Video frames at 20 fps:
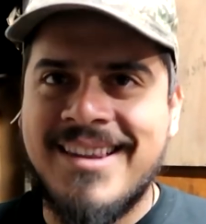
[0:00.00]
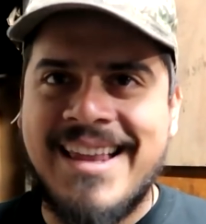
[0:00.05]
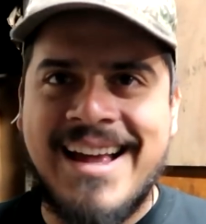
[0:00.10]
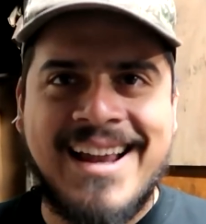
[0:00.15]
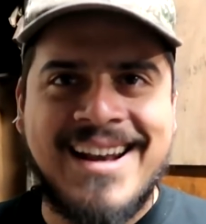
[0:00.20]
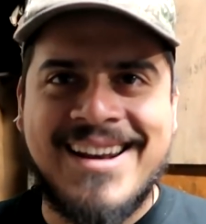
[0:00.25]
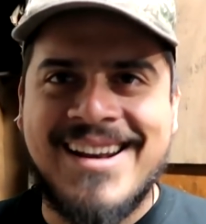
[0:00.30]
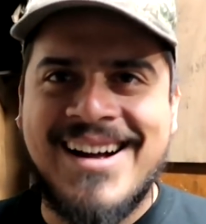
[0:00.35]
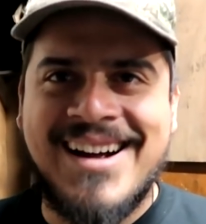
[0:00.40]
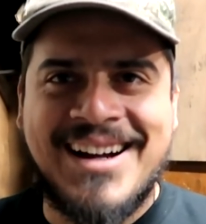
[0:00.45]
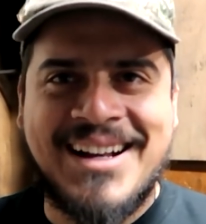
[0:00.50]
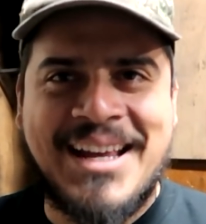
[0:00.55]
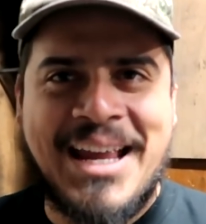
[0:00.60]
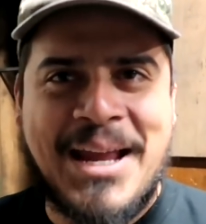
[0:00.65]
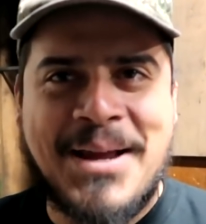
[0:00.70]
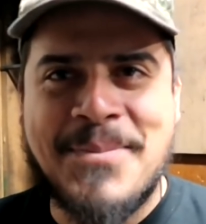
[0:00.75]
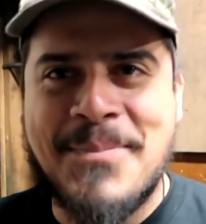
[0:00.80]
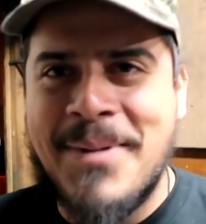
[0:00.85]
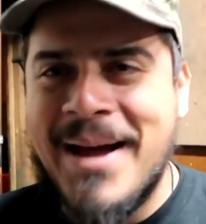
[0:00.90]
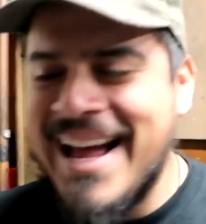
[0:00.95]
that knock
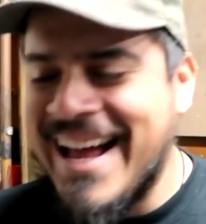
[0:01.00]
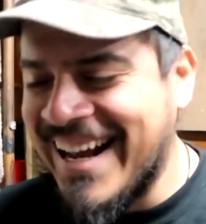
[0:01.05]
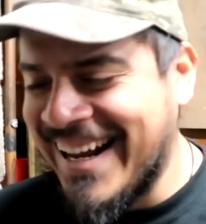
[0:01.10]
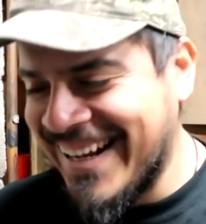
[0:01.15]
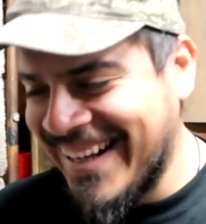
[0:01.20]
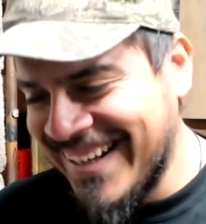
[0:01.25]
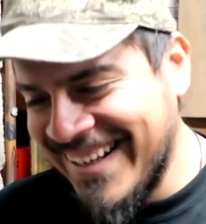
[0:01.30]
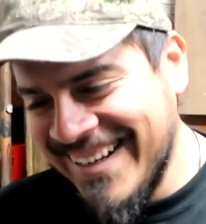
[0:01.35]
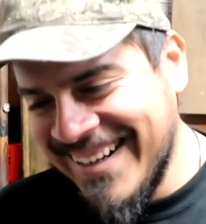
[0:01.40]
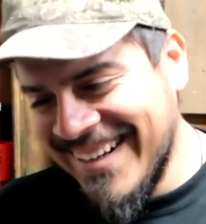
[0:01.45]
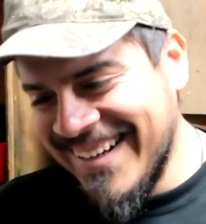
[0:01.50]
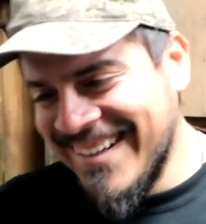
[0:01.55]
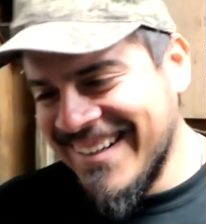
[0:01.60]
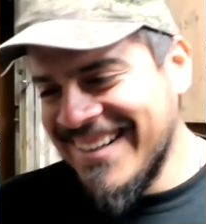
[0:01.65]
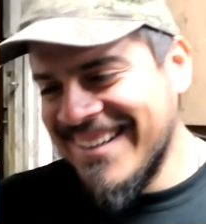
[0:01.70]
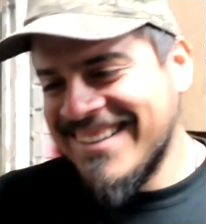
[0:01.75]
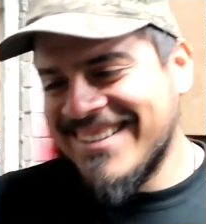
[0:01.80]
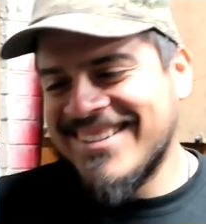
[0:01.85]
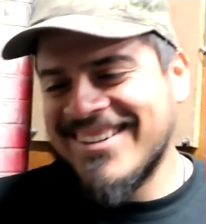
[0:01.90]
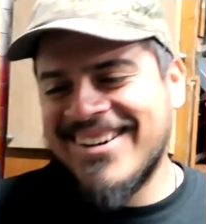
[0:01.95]
came back.
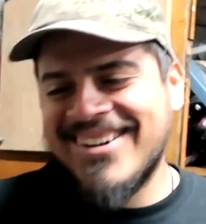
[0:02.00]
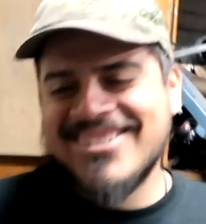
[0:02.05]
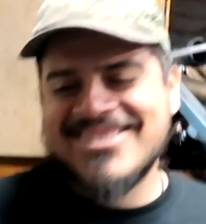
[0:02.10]
So I